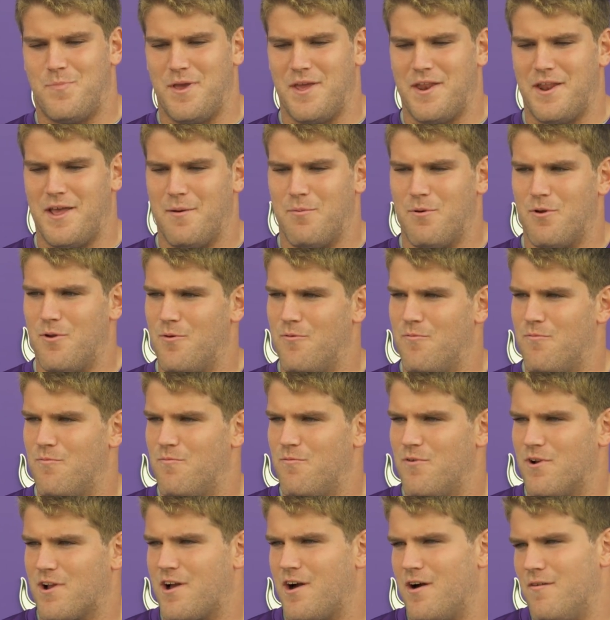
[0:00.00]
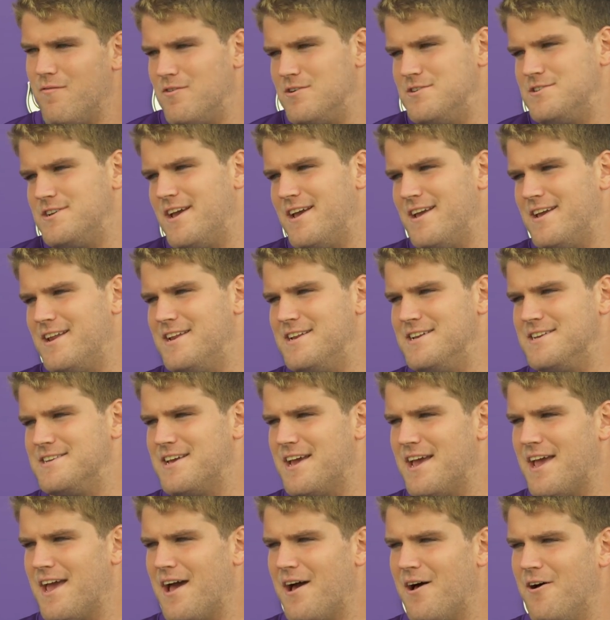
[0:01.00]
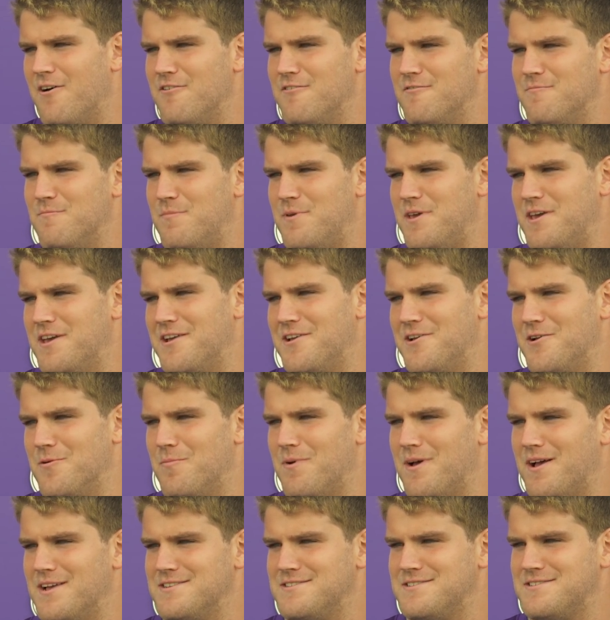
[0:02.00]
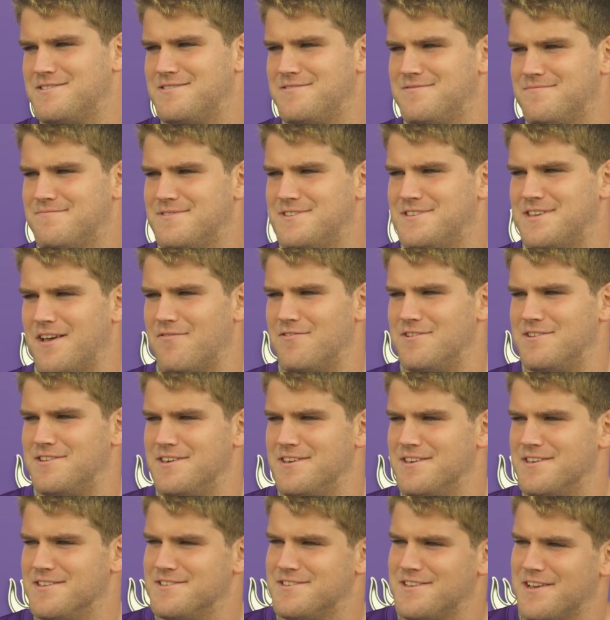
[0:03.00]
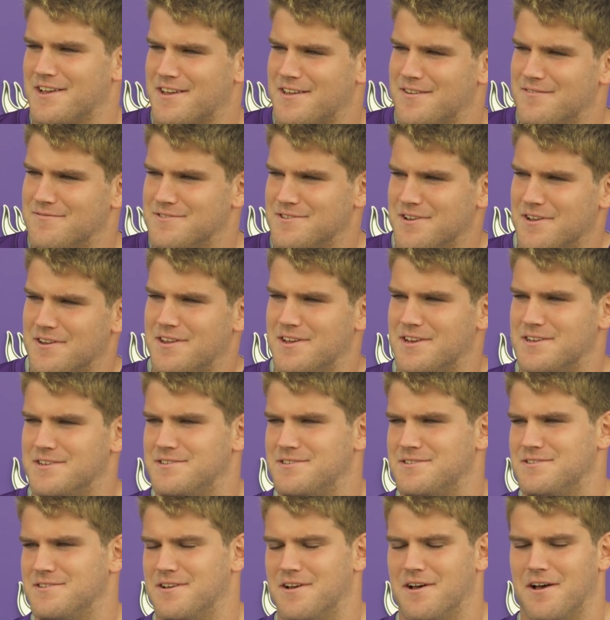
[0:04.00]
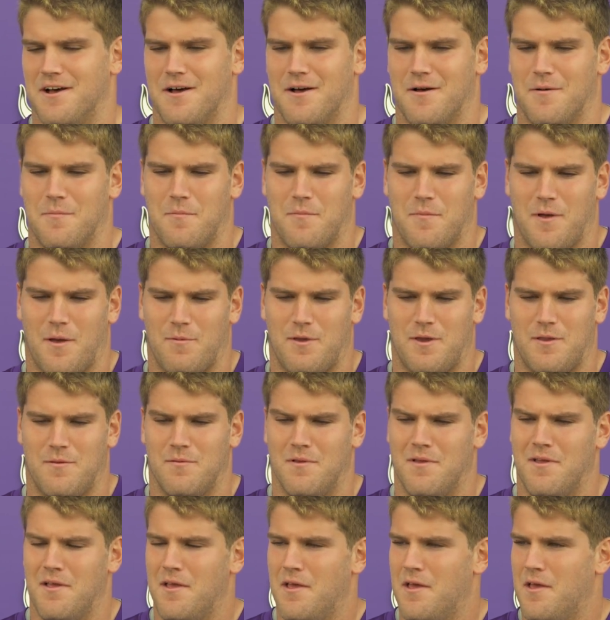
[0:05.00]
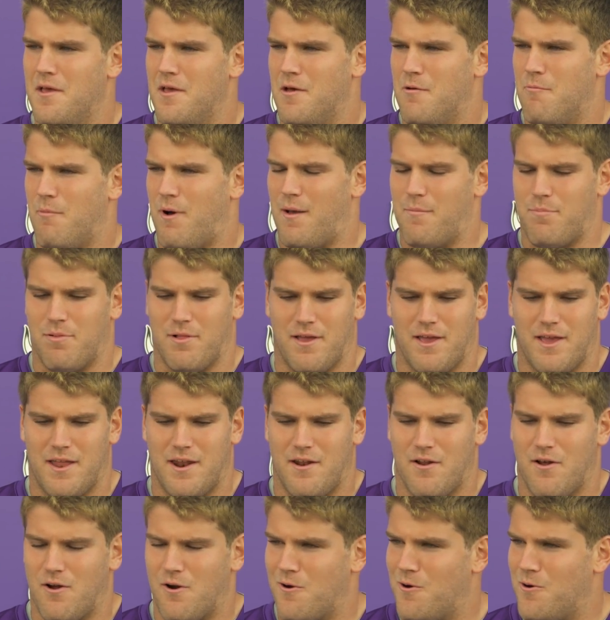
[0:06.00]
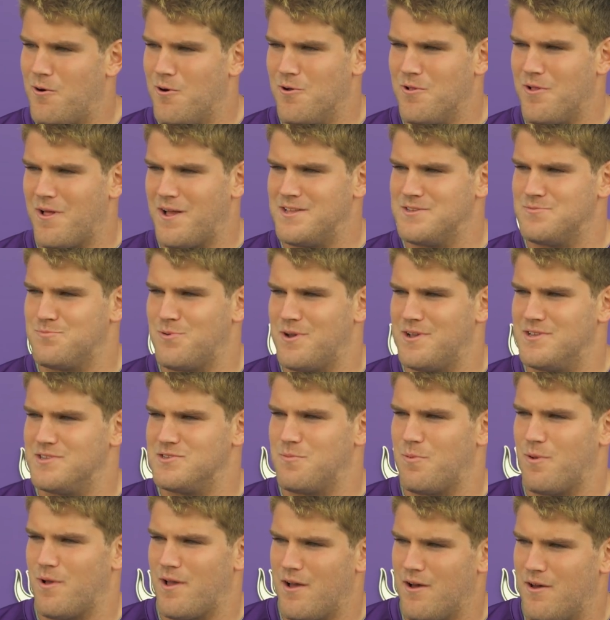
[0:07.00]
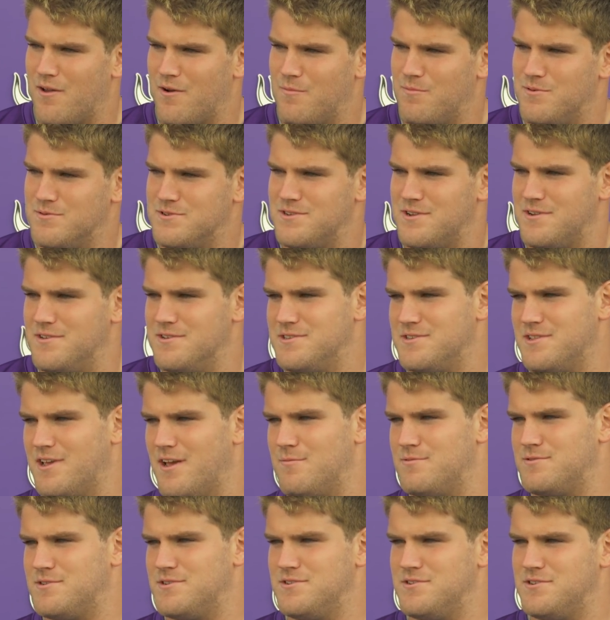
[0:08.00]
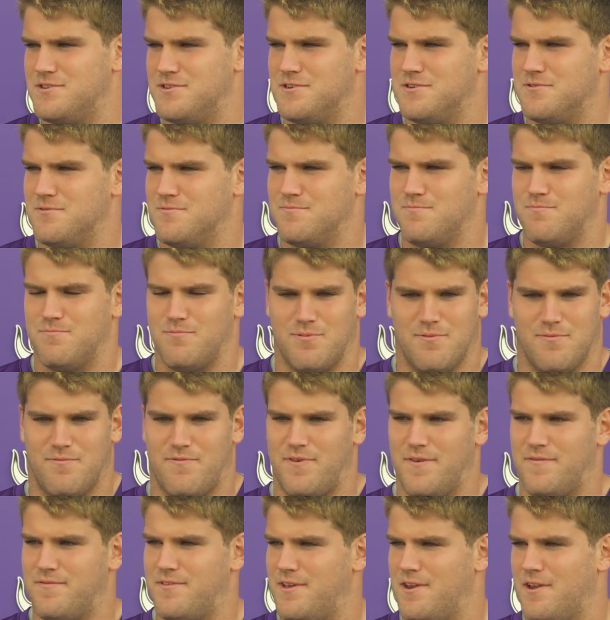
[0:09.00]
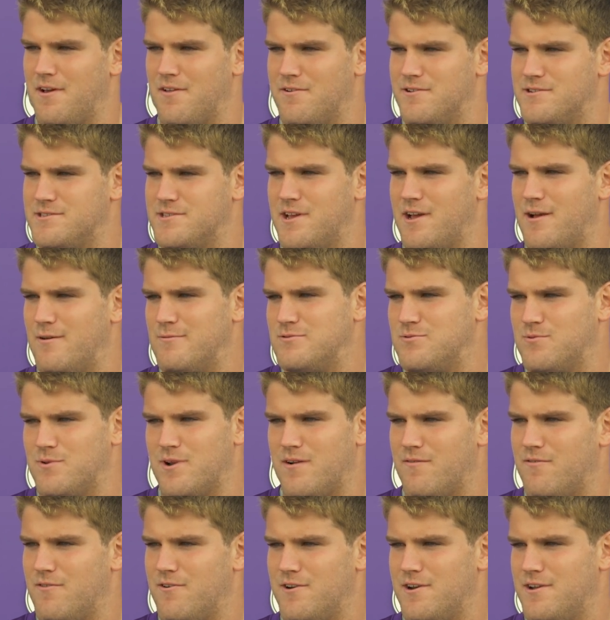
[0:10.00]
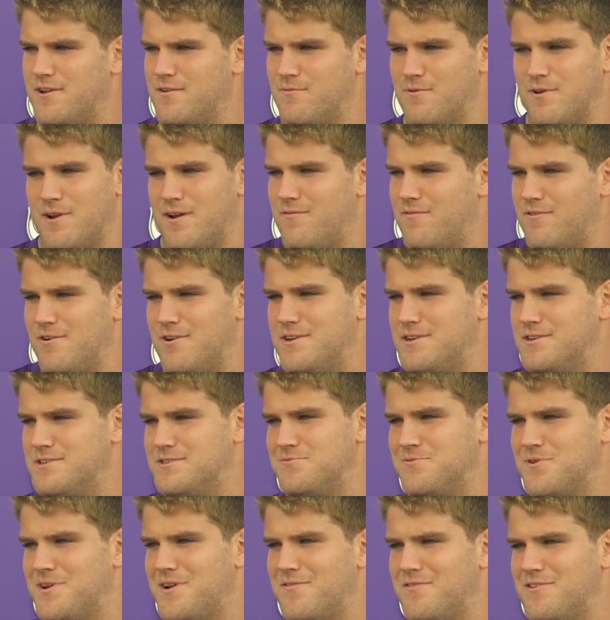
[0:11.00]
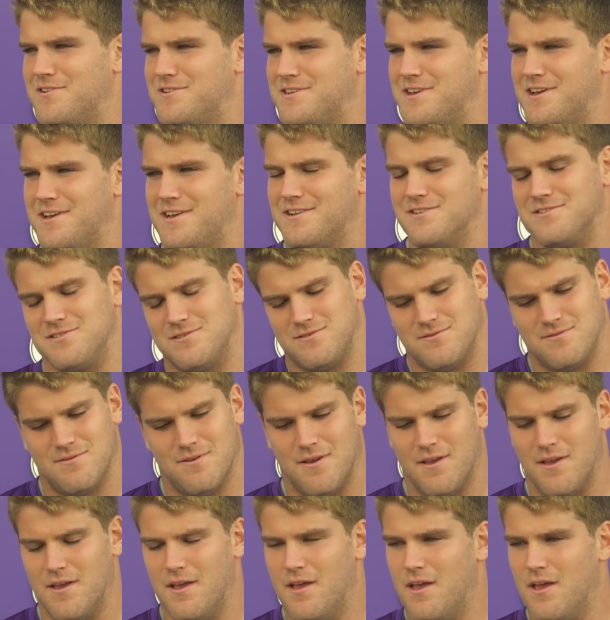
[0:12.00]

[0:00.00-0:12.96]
Being able to recover day in and day out and be at your best 17 consecutive Sundays. My plan and our whole alliance plan is to play 100% of the snaps this year, 1,500 snaps, whatever it is, whatever it takes.